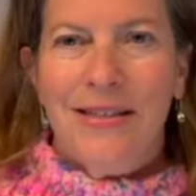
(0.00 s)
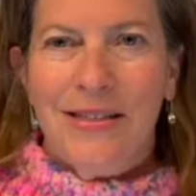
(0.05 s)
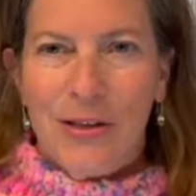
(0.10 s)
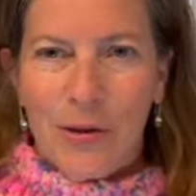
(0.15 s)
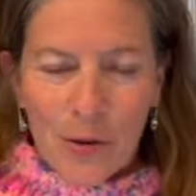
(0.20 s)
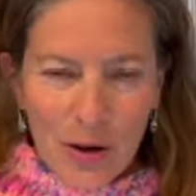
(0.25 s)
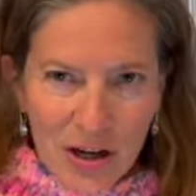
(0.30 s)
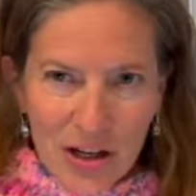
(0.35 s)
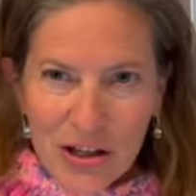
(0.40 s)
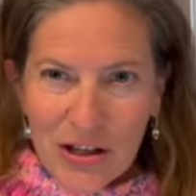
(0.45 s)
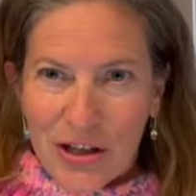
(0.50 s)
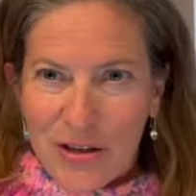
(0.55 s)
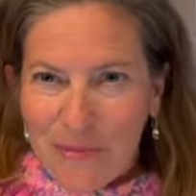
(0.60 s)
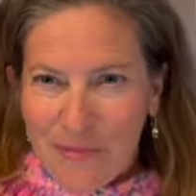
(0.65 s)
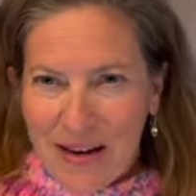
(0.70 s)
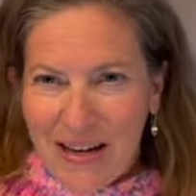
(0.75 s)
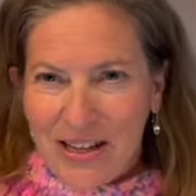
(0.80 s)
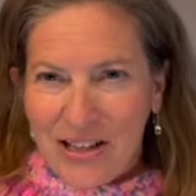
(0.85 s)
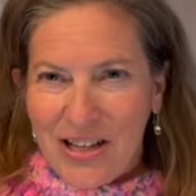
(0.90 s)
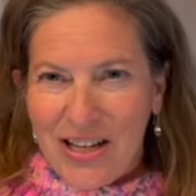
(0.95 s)
So I should
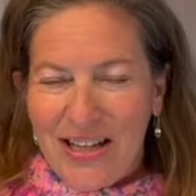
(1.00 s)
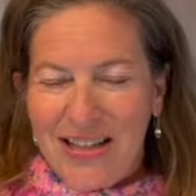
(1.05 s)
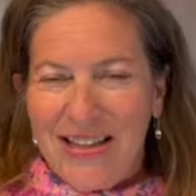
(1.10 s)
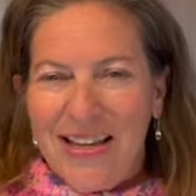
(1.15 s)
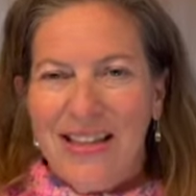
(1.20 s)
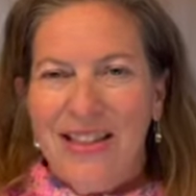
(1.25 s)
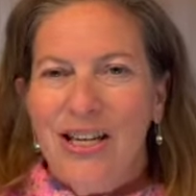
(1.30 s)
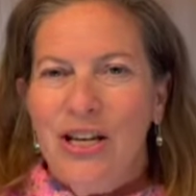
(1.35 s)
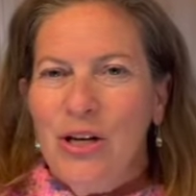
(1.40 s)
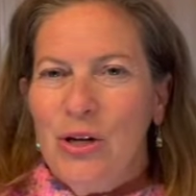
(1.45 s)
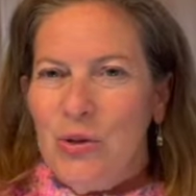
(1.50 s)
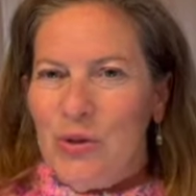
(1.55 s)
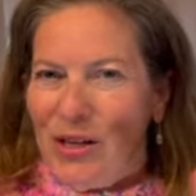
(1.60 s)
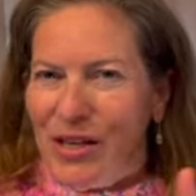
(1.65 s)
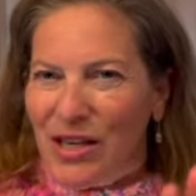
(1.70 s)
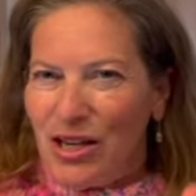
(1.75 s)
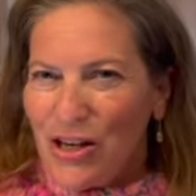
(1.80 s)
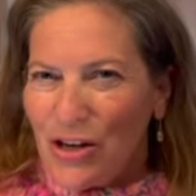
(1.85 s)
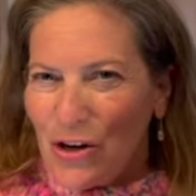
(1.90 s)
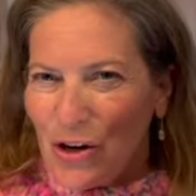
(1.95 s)
mention that the new
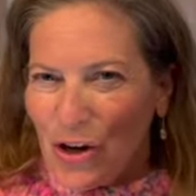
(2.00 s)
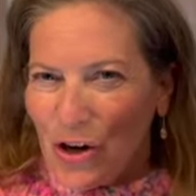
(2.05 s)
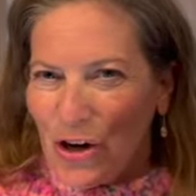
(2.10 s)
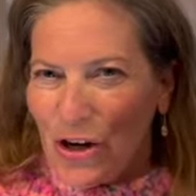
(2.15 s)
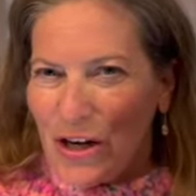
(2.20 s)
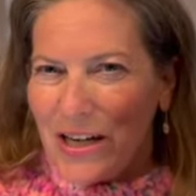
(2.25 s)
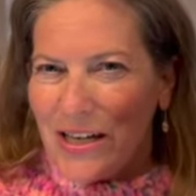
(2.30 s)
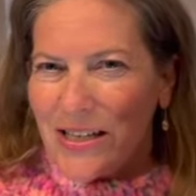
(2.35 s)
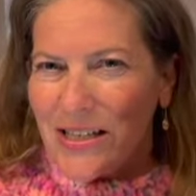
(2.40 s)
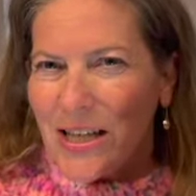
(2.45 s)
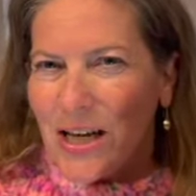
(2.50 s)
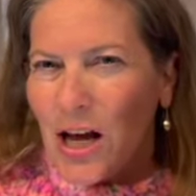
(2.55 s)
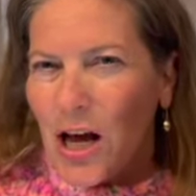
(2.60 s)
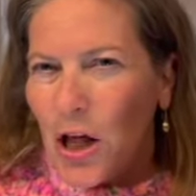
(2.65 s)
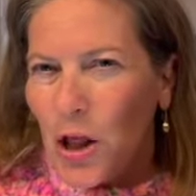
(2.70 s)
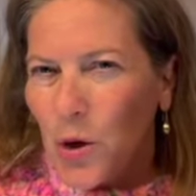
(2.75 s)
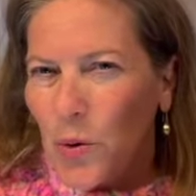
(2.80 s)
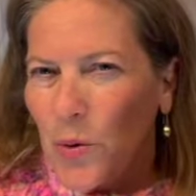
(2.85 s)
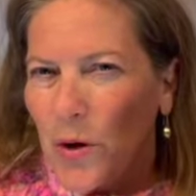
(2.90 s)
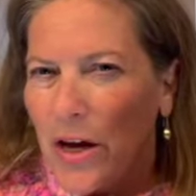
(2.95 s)
knitting yarn is the
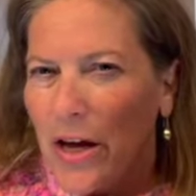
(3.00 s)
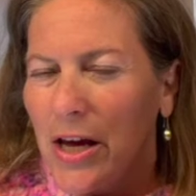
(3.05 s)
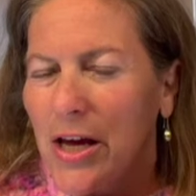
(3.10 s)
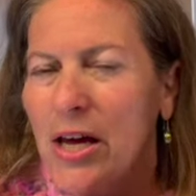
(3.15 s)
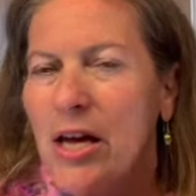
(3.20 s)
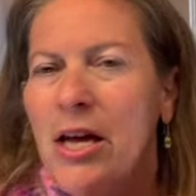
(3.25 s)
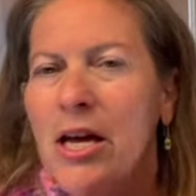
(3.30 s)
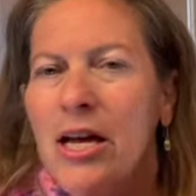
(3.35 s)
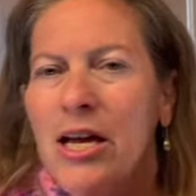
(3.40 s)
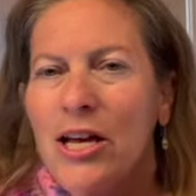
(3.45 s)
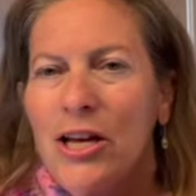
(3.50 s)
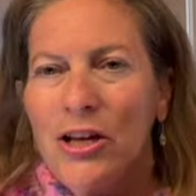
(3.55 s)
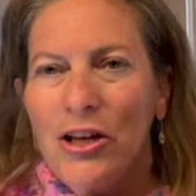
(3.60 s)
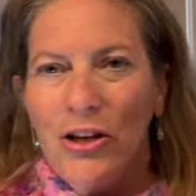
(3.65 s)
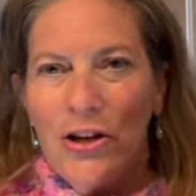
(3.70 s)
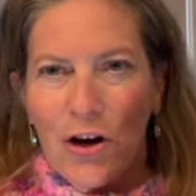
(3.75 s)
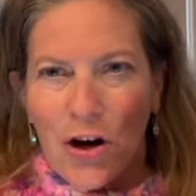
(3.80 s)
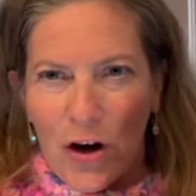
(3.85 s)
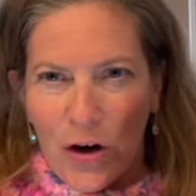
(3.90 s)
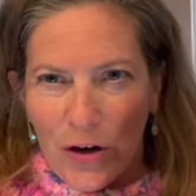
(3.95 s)
colorway
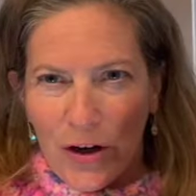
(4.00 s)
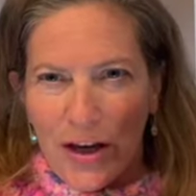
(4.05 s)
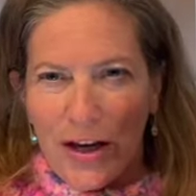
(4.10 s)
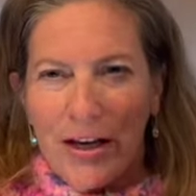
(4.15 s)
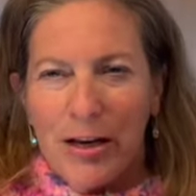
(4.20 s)
Yara.